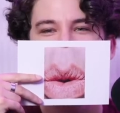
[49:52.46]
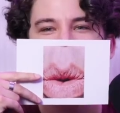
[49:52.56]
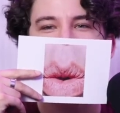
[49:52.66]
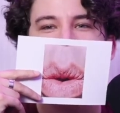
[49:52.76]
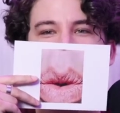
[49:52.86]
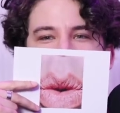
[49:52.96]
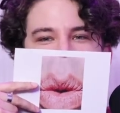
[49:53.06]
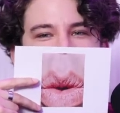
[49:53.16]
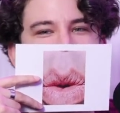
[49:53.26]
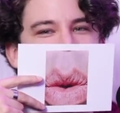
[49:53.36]
There we go.
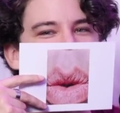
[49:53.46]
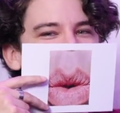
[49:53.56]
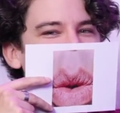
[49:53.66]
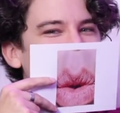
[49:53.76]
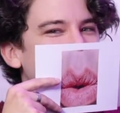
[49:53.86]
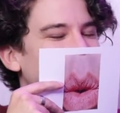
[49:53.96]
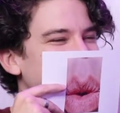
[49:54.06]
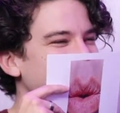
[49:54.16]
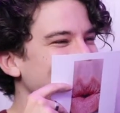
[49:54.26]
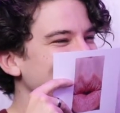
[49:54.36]
That's nice.
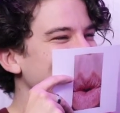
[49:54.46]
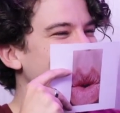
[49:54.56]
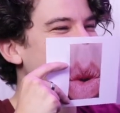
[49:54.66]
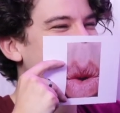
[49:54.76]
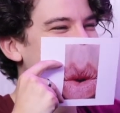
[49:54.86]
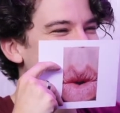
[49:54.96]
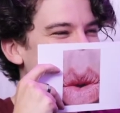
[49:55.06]
That's nice.